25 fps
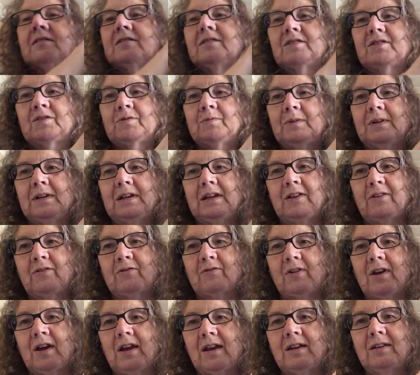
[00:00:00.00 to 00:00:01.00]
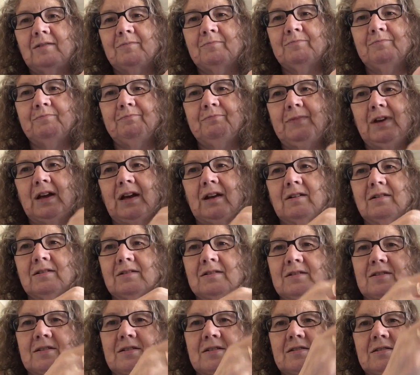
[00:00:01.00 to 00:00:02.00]
it 23
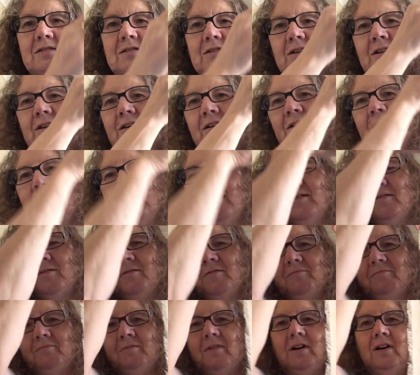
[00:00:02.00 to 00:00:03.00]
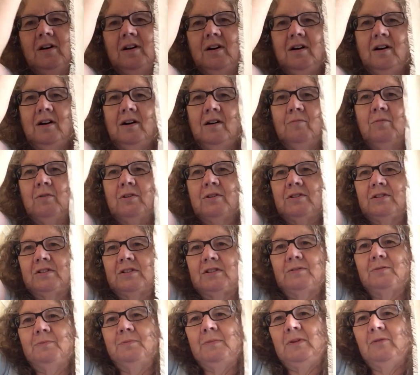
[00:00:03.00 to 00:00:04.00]
because I want it
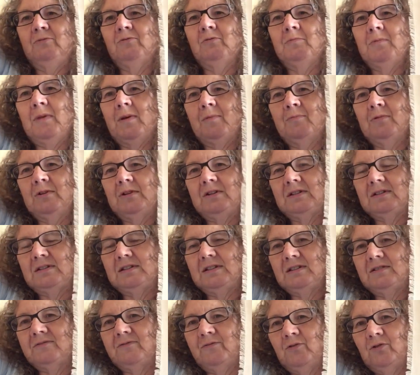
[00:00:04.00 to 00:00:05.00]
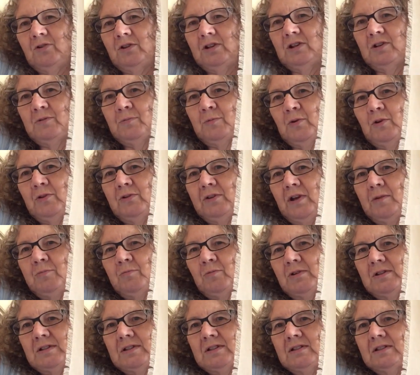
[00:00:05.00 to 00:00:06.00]
to be remembered as his 40th birthday
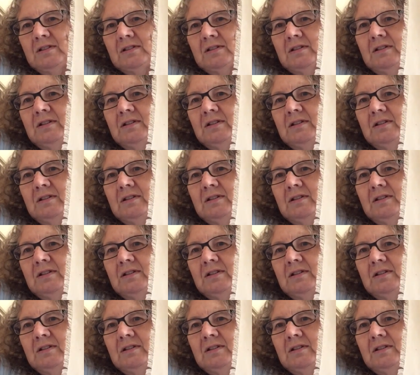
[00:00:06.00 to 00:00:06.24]
present.